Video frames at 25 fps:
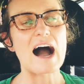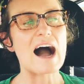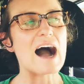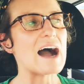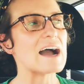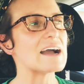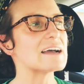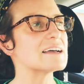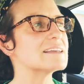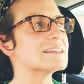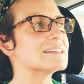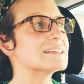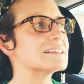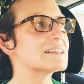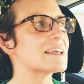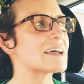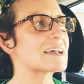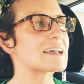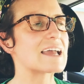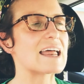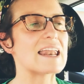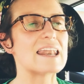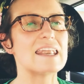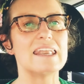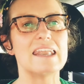I
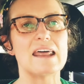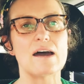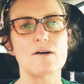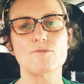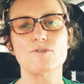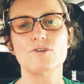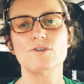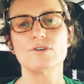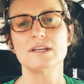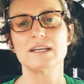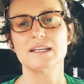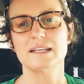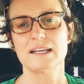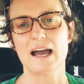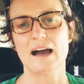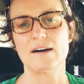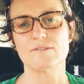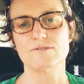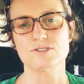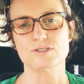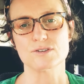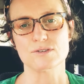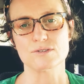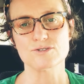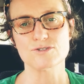never need to
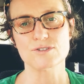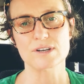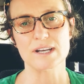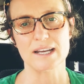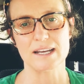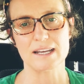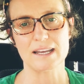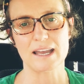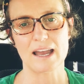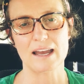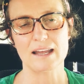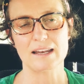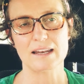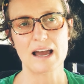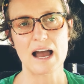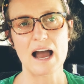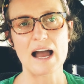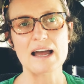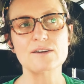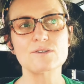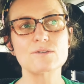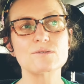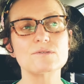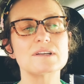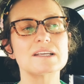have surgery again.
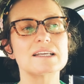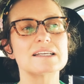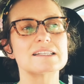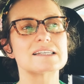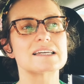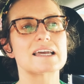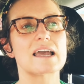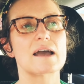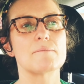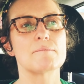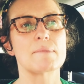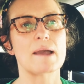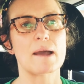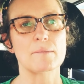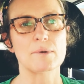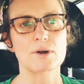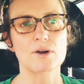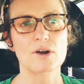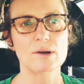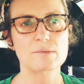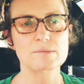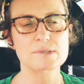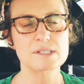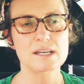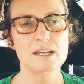I don't need to get
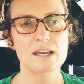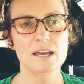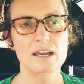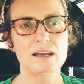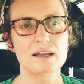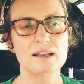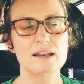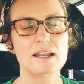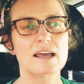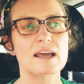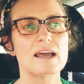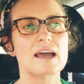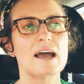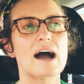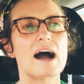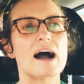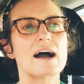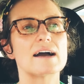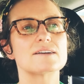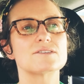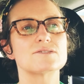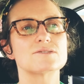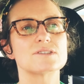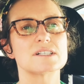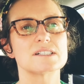mammograms again.
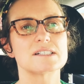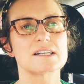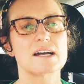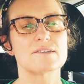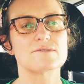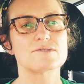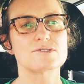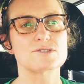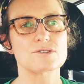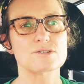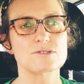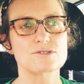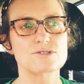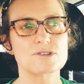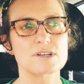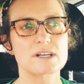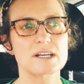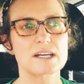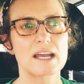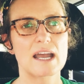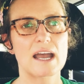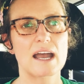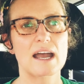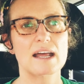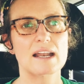I don't need to have surgery
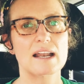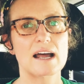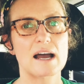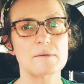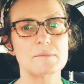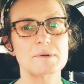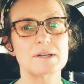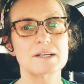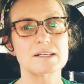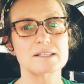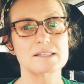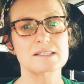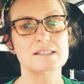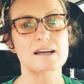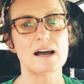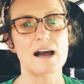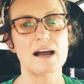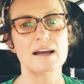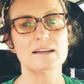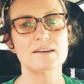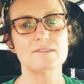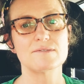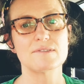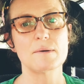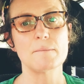again. I mean, it's
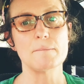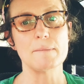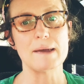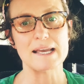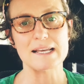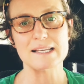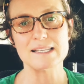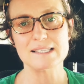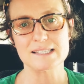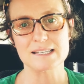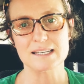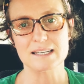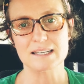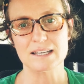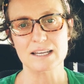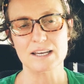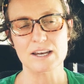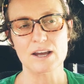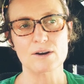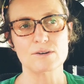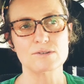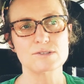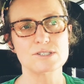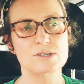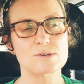kind of amazing,
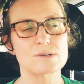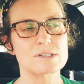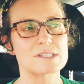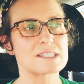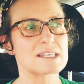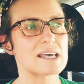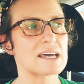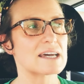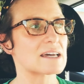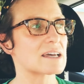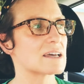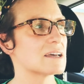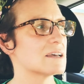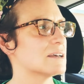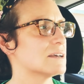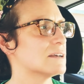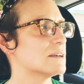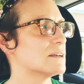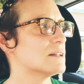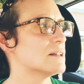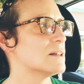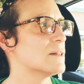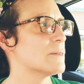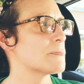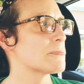So it's
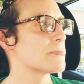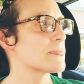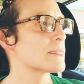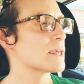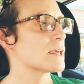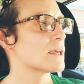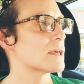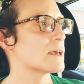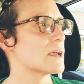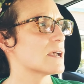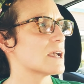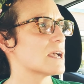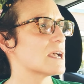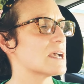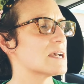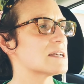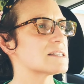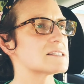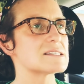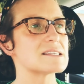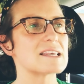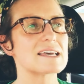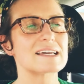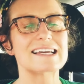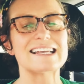
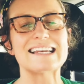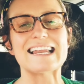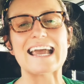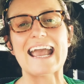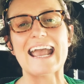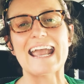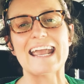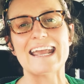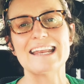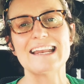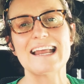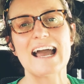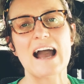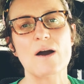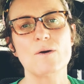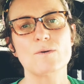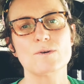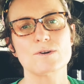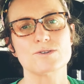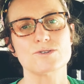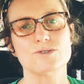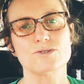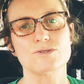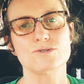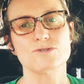an
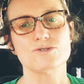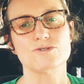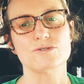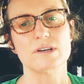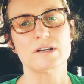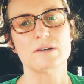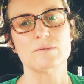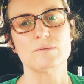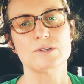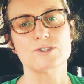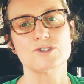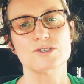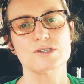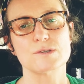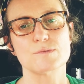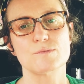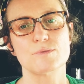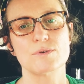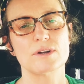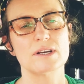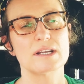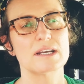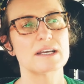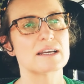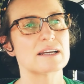8-hour surgery, which is
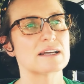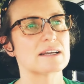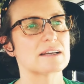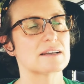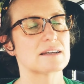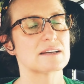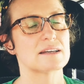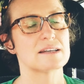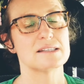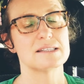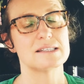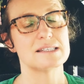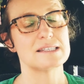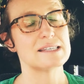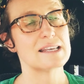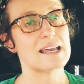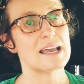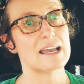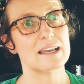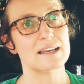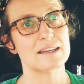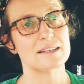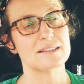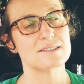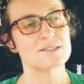pretty
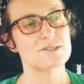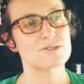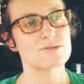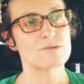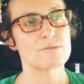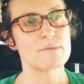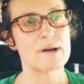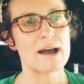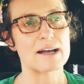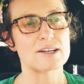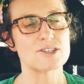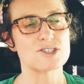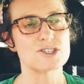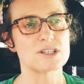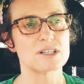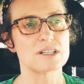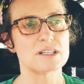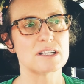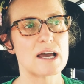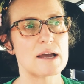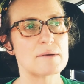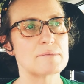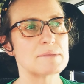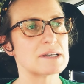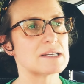insane to
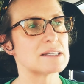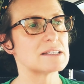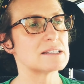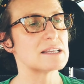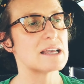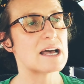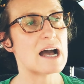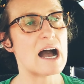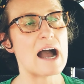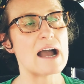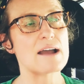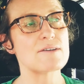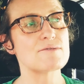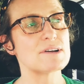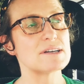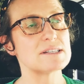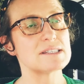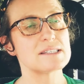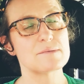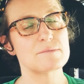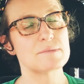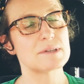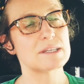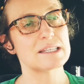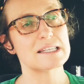imagine. I mean, I read
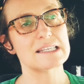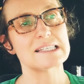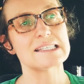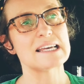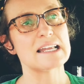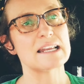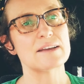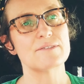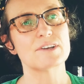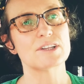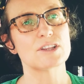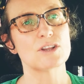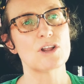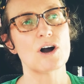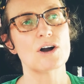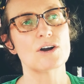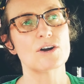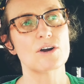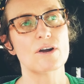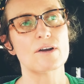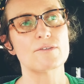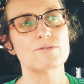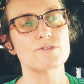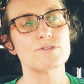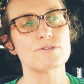something that said even
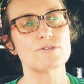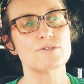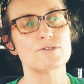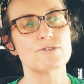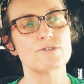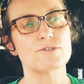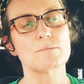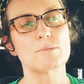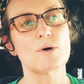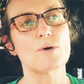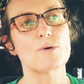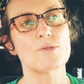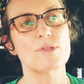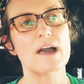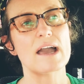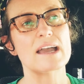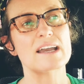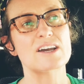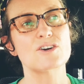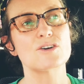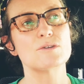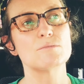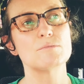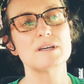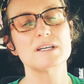longer. If you're doing both, it
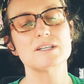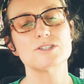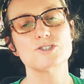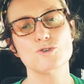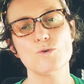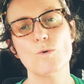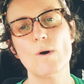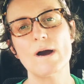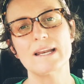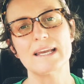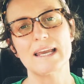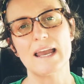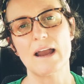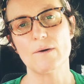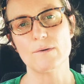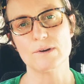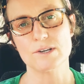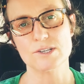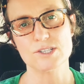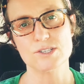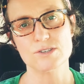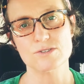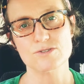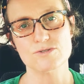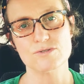could be a 20-hour
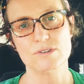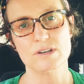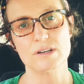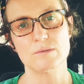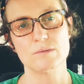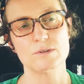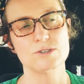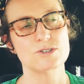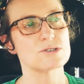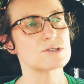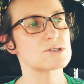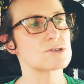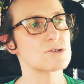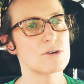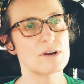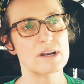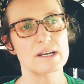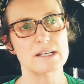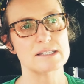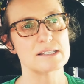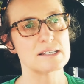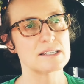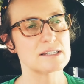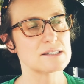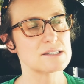surgery, which is
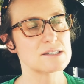crazy.